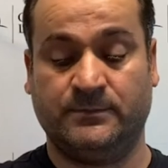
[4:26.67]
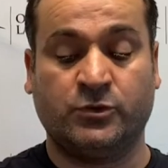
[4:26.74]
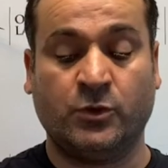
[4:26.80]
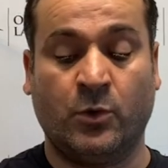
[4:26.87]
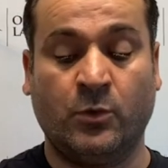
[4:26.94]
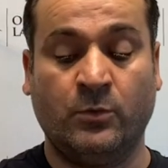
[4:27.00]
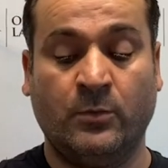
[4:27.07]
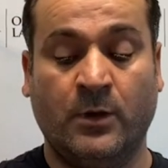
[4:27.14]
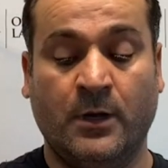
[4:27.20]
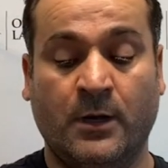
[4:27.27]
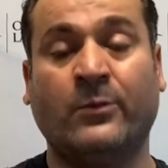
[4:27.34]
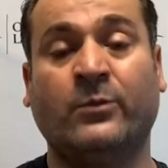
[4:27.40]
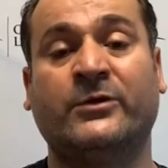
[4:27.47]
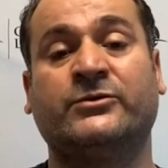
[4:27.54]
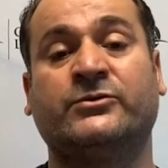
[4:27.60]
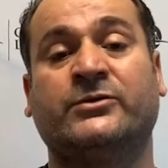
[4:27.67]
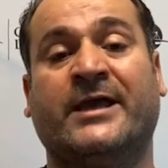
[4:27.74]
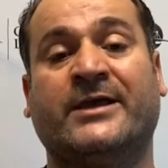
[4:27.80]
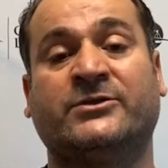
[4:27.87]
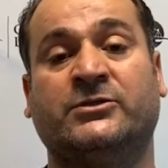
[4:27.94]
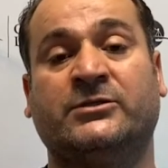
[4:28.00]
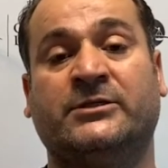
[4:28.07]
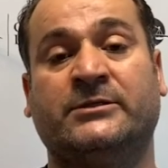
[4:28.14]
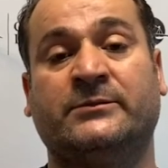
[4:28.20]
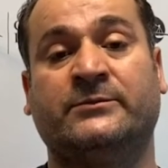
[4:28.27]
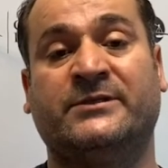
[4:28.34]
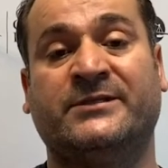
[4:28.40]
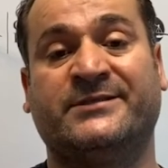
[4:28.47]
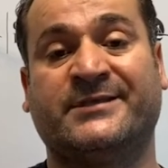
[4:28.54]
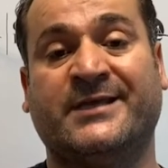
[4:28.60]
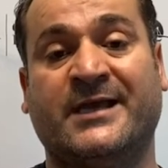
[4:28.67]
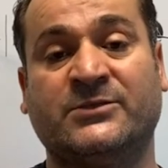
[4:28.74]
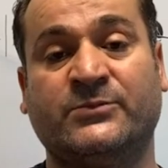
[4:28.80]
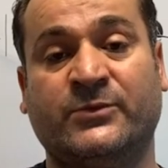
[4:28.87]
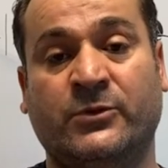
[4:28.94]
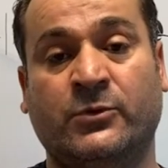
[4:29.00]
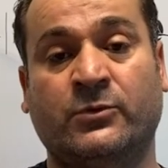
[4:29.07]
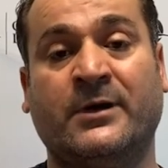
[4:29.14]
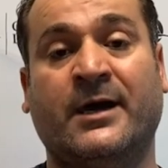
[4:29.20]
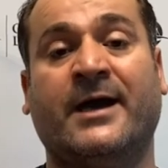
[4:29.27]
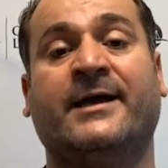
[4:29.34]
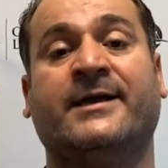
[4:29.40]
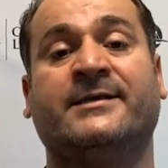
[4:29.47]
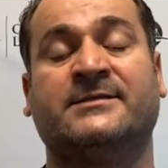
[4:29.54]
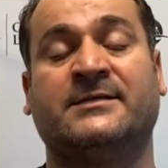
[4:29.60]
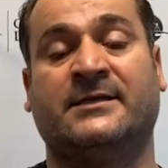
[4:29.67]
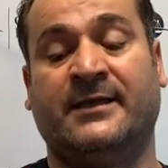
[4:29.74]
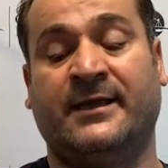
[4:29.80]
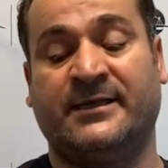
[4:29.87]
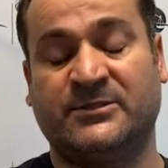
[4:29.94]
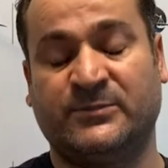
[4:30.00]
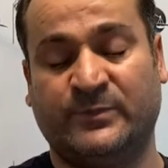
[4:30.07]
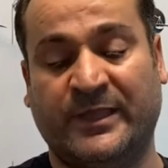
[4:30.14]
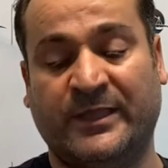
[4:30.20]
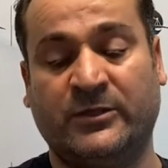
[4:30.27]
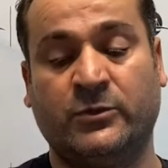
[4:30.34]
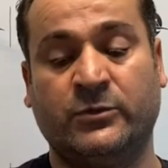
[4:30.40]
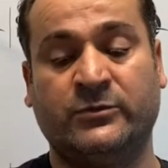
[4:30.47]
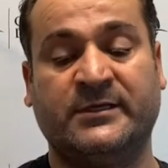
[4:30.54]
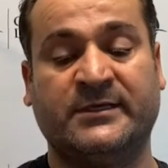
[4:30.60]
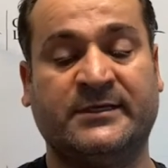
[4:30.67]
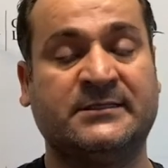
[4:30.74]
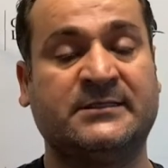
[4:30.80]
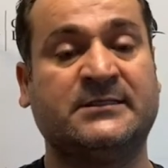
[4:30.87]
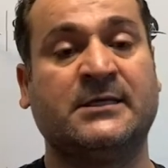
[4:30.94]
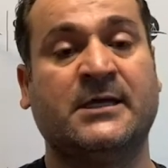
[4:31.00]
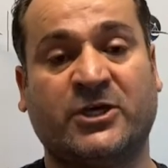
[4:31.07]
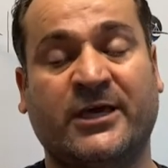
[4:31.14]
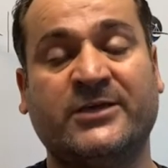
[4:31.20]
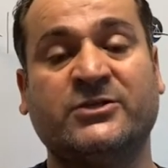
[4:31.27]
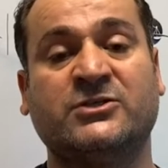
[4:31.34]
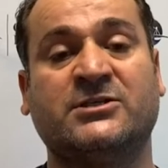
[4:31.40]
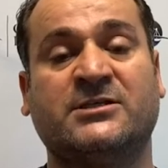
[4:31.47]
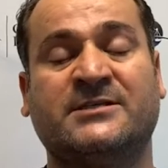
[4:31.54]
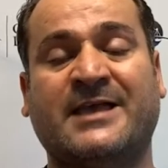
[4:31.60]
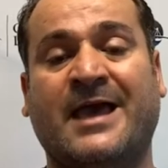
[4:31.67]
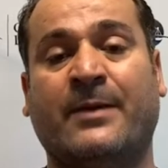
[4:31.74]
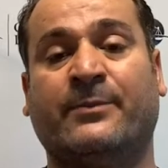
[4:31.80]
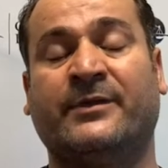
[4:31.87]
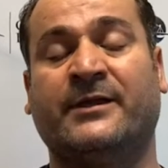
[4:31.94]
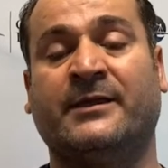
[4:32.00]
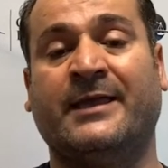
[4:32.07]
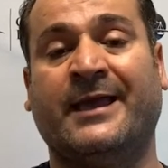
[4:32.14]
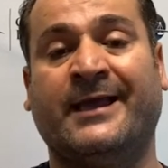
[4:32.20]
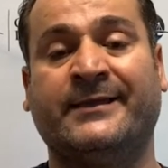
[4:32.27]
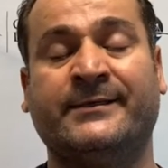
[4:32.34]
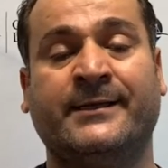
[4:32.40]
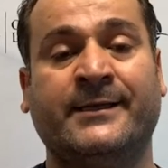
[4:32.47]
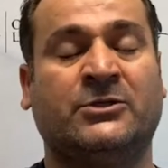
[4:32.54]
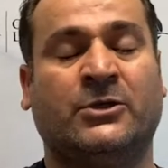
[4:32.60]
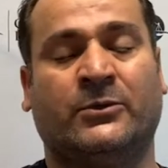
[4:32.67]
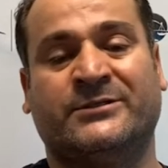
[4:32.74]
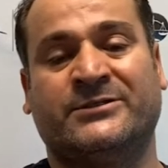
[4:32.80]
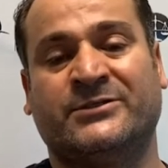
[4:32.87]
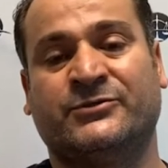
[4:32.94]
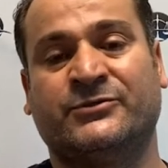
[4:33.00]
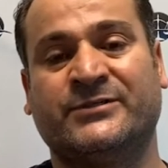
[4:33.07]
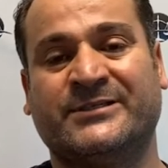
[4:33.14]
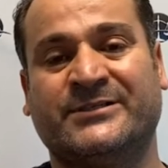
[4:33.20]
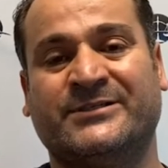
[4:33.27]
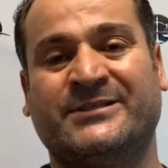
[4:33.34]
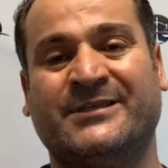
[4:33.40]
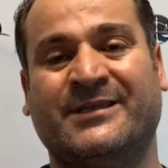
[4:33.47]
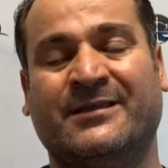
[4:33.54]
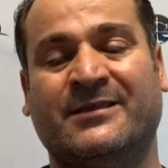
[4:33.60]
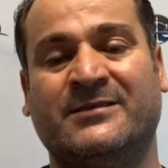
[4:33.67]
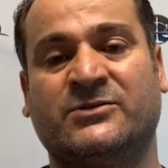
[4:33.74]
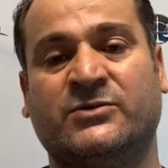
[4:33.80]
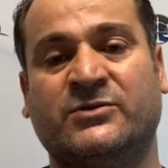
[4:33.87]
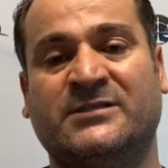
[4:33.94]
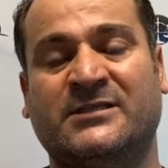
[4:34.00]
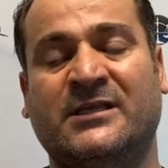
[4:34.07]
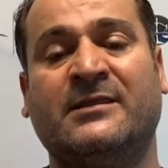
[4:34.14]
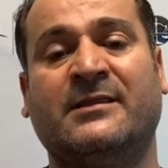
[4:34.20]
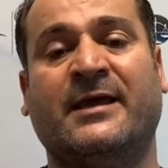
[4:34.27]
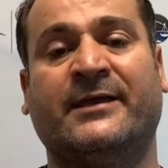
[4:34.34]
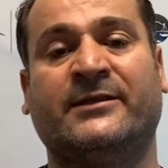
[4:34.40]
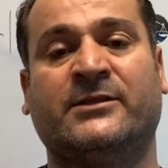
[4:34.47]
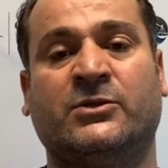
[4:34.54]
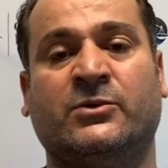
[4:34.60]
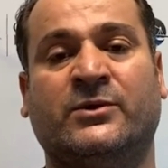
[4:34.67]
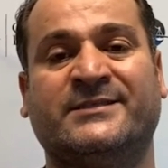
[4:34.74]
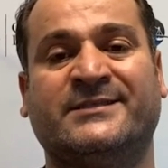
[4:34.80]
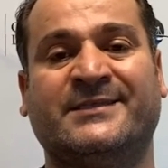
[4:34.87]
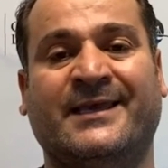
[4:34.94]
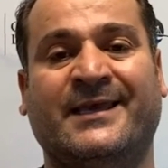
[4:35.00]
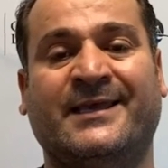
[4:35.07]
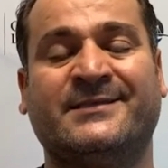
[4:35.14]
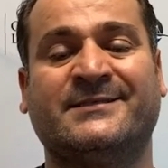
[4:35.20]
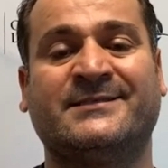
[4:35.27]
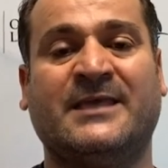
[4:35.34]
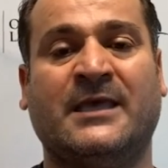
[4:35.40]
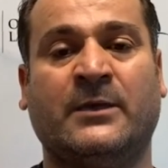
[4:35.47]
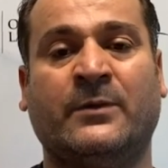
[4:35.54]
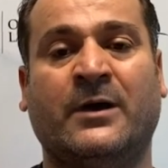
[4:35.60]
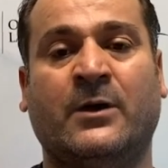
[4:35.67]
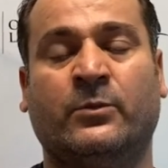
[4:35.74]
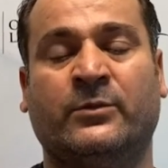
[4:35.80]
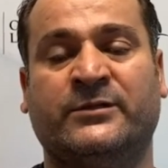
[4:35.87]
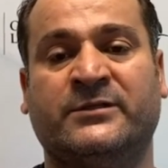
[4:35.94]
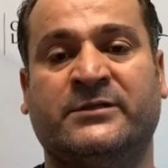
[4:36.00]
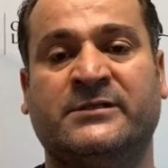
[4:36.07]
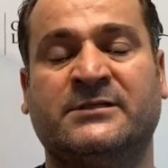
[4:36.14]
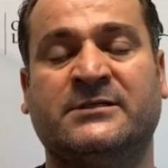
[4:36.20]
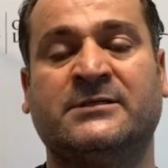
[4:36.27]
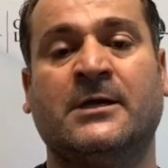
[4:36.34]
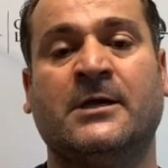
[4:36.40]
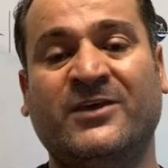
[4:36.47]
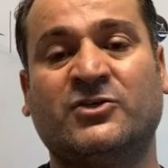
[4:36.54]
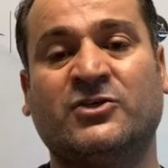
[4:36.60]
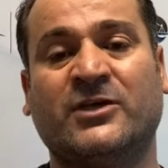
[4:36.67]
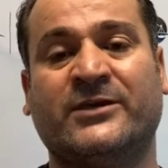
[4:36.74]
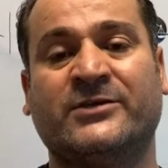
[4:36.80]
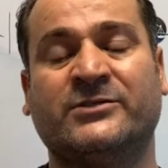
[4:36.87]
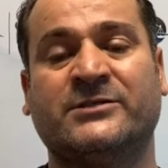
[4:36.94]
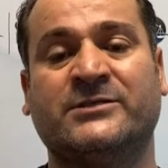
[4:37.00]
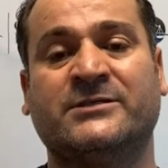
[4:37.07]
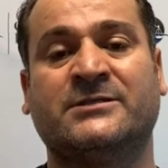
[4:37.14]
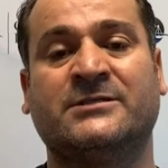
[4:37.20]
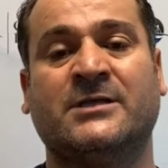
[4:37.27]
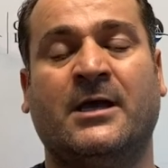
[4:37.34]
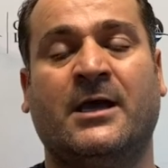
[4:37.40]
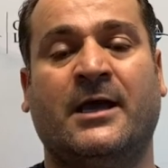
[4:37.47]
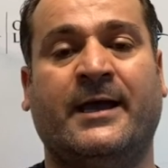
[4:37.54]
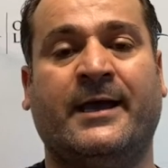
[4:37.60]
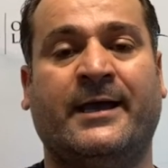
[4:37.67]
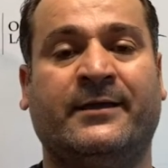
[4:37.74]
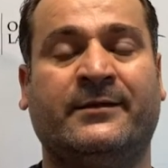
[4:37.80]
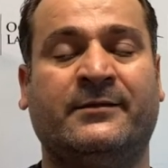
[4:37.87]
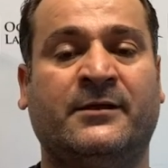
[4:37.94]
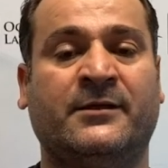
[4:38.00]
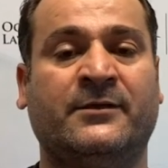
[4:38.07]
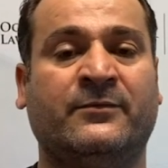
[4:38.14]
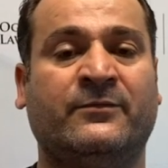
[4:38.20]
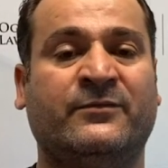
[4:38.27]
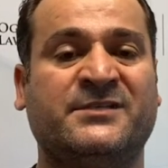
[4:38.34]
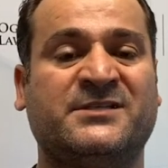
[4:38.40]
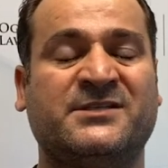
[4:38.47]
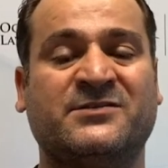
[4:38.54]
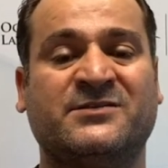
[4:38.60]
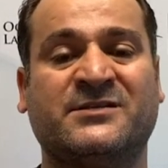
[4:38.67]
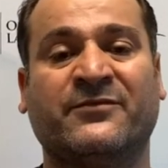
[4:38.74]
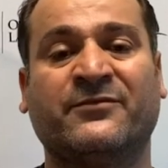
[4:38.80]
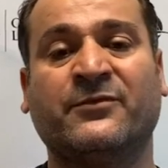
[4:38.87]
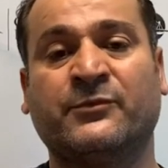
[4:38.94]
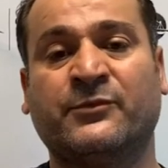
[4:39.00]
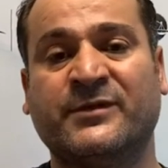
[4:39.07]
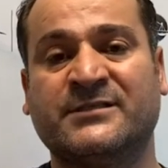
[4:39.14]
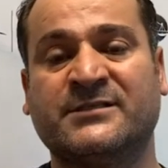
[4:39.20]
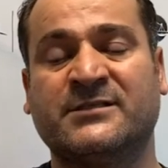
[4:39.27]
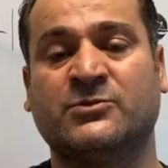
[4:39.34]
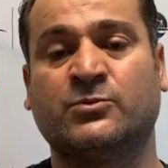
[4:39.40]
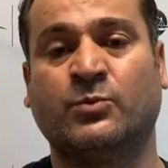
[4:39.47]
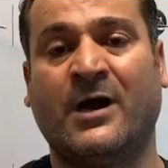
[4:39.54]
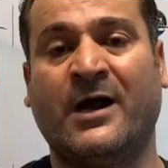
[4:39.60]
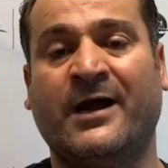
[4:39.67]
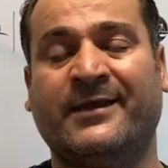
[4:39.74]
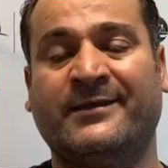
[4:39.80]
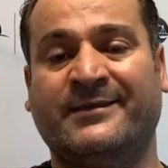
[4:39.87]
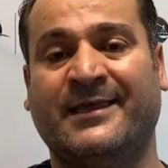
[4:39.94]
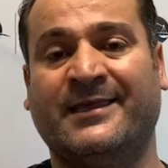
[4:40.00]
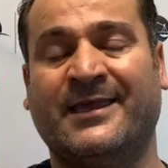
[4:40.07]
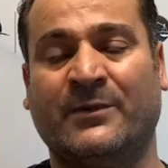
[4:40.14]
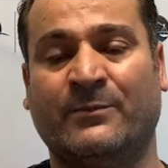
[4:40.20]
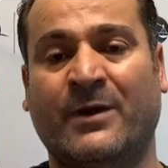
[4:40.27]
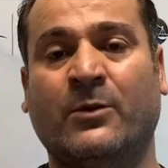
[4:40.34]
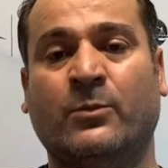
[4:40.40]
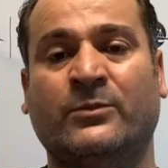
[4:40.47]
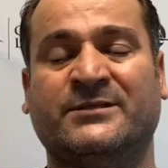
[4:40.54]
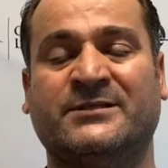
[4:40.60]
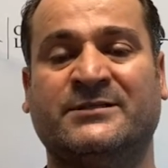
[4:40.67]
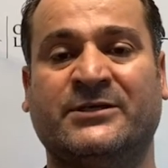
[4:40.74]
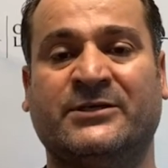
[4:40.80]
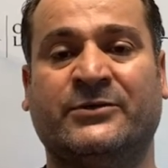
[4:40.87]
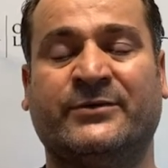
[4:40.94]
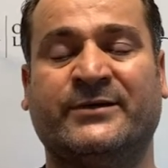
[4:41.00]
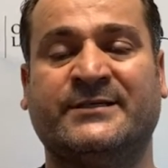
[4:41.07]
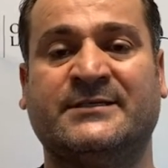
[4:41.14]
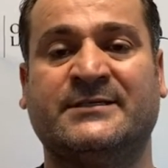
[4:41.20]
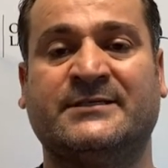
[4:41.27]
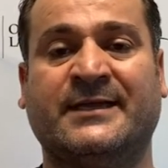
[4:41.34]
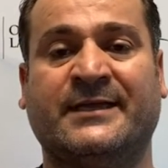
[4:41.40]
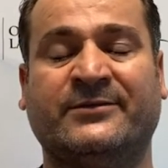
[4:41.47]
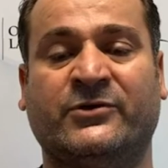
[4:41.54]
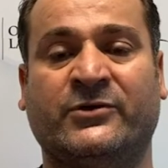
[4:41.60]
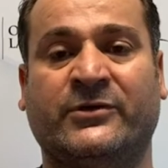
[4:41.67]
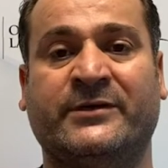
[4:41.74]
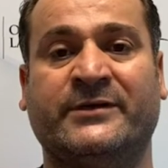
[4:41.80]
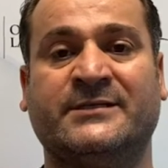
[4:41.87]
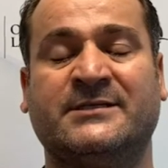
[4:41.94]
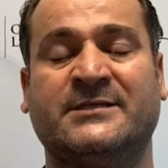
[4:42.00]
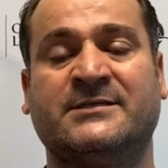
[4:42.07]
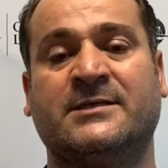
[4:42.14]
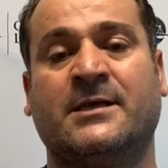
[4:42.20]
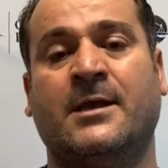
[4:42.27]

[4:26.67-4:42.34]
So I wanted to actually discuss with you guys and explain you this changes is happening. And you know, it's interesting thing is to see that the USCIS came out with this fee changes, and we see several reasons why they came out with this increases and decreases.